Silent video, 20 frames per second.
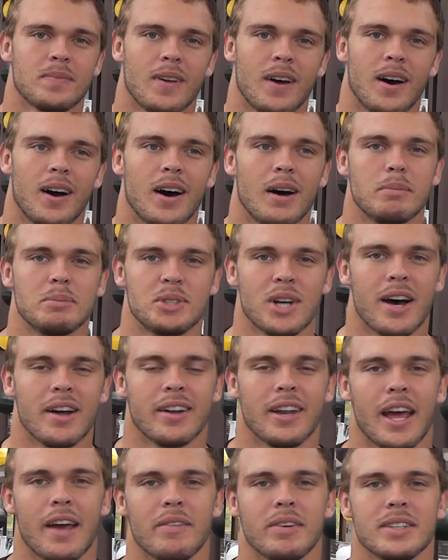I'm
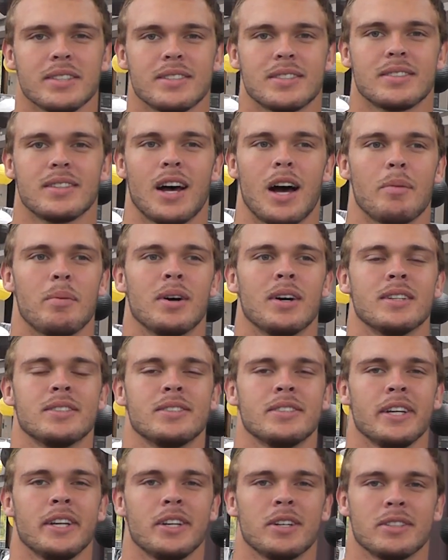John Davis. I'm a
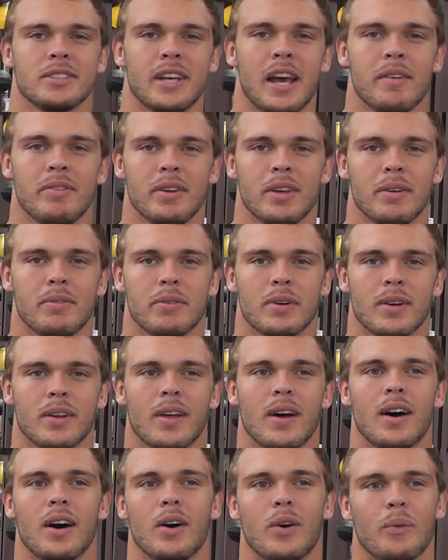senior safety for
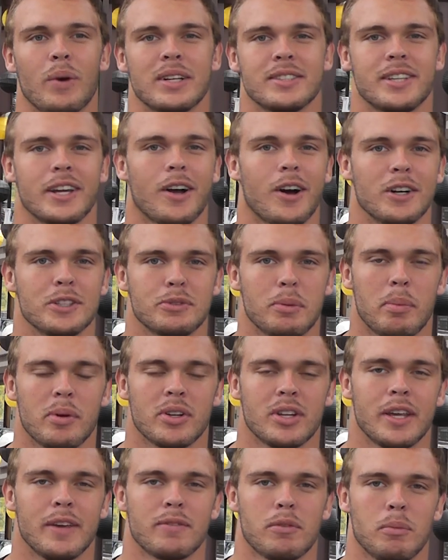the Wayne State College football
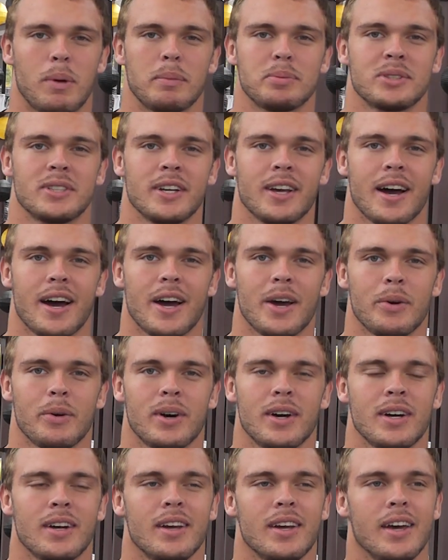team from Web City,
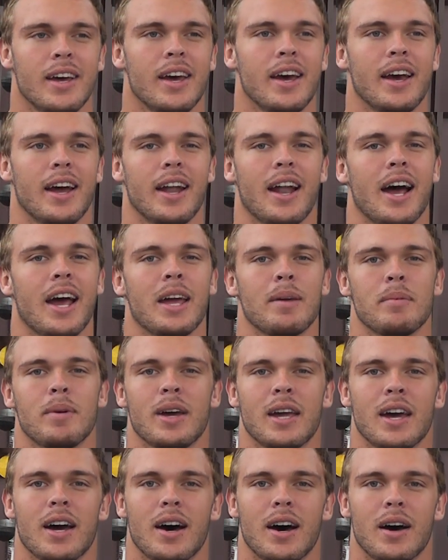Iowa, and I am
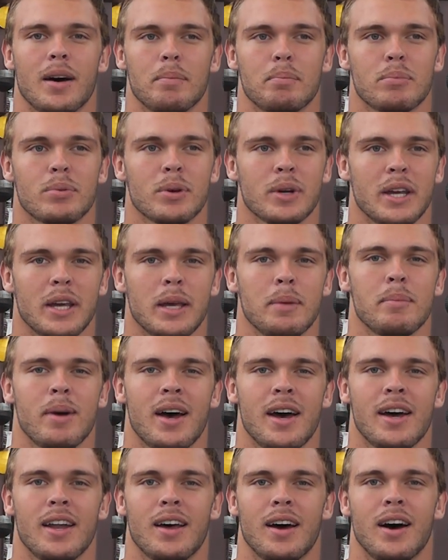a uh,
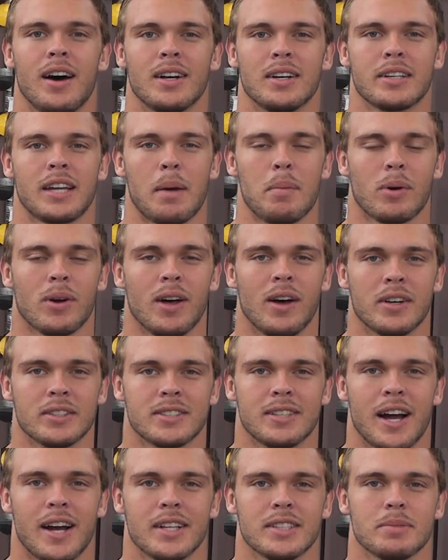pre-med uh, chemical health
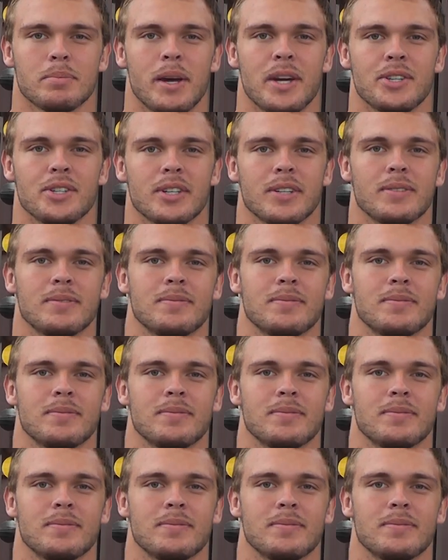science major.